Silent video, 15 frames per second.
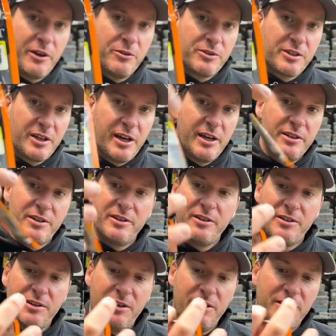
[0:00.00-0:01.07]
ounce size,
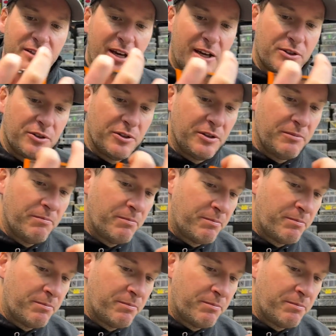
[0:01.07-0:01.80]
it's actually,